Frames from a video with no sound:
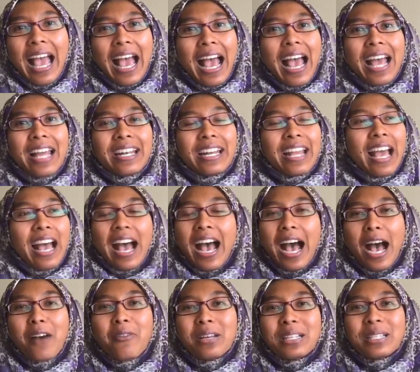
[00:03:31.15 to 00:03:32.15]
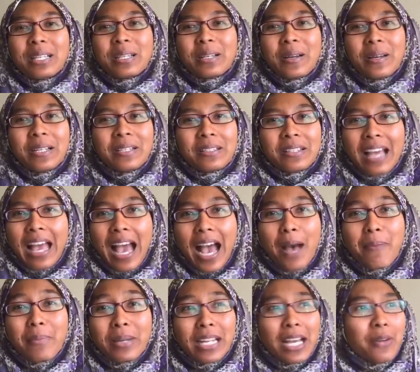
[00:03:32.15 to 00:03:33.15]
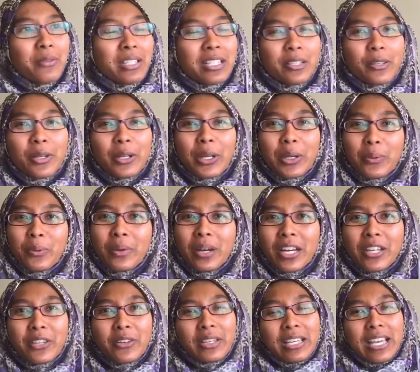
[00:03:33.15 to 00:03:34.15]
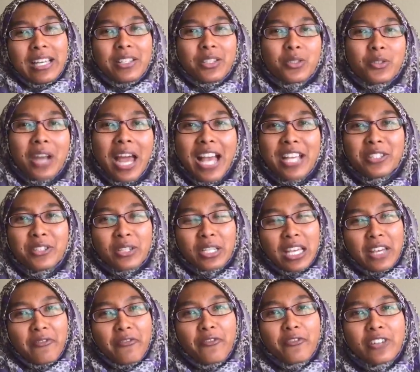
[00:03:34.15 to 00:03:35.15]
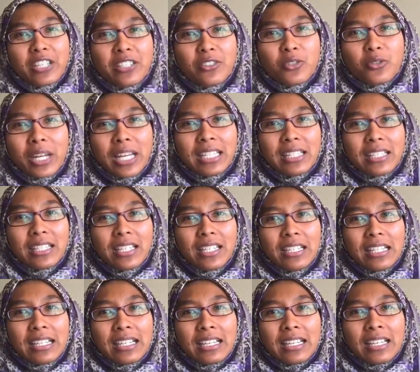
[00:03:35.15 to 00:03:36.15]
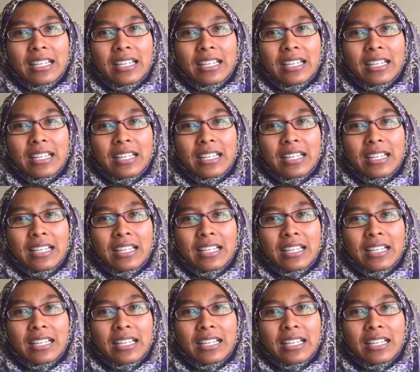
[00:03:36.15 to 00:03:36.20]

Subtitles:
And how is it going to happen? How is it going to work? You get stressed, you get frustrated.